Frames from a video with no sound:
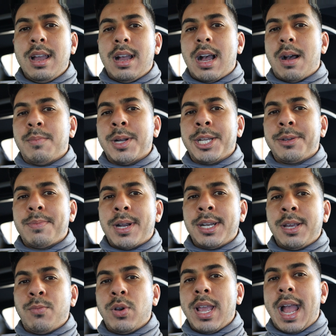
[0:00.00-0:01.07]
how much
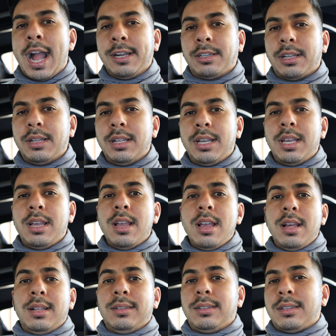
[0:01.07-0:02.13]
money we actually
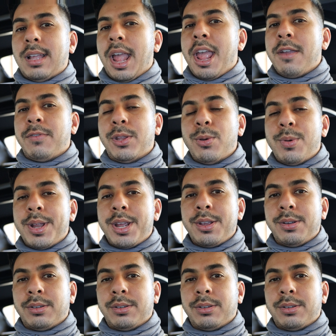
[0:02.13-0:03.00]
save doing it